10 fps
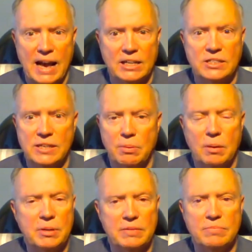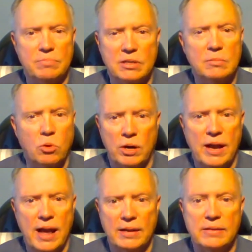Actually, yeah, probably even a little more
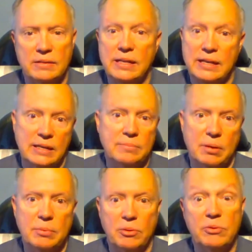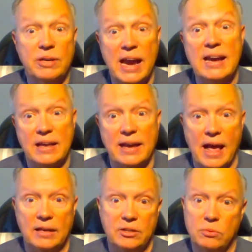than that. Yeah, probably about $3.80 a
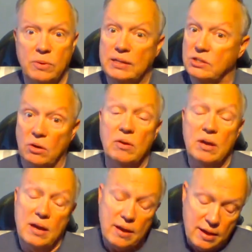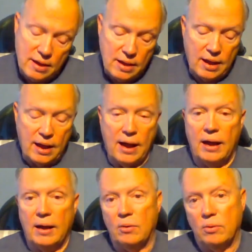gallon U.S. So
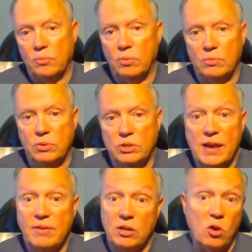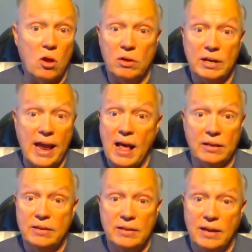we're saving $1 a
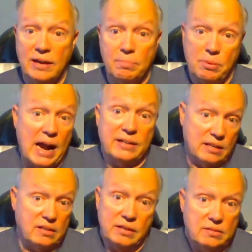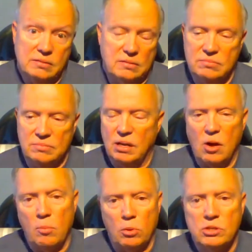gallon practically,
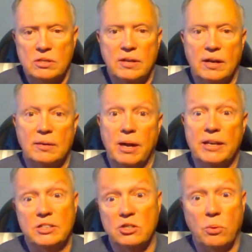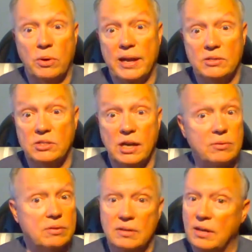almost, by just going down
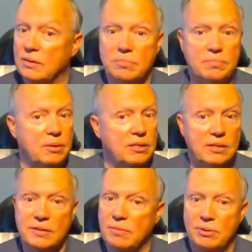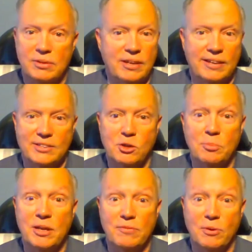south. Unbelievable.
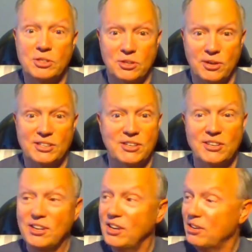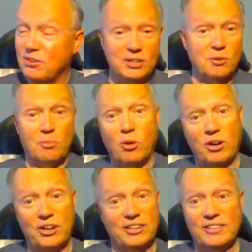So many folks in Creston, across the
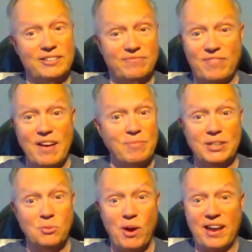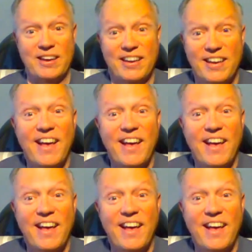border here, 5 minutes away.